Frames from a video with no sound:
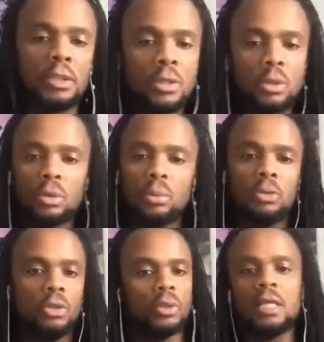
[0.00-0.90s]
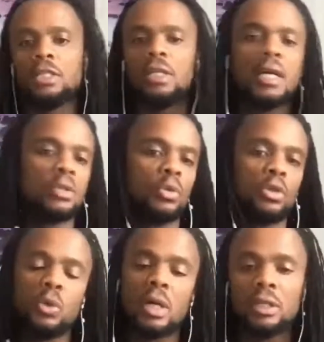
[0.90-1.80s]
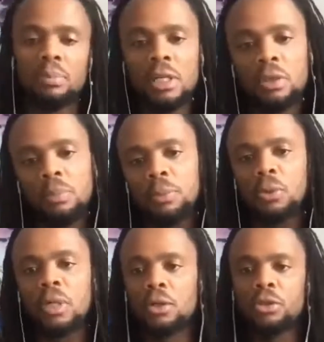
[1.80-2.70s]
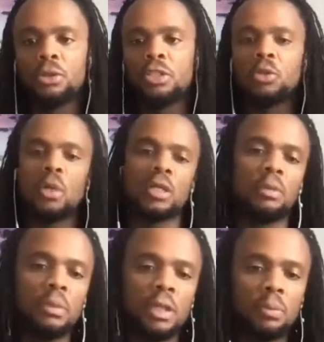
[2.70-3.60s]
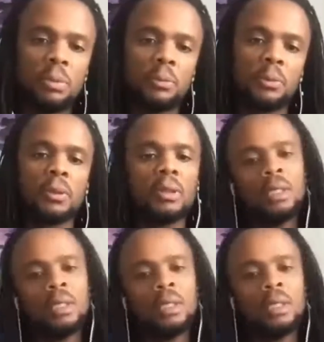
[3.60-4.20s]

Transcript: So, Nigeria has over 200 million people. How do you reach 200 million people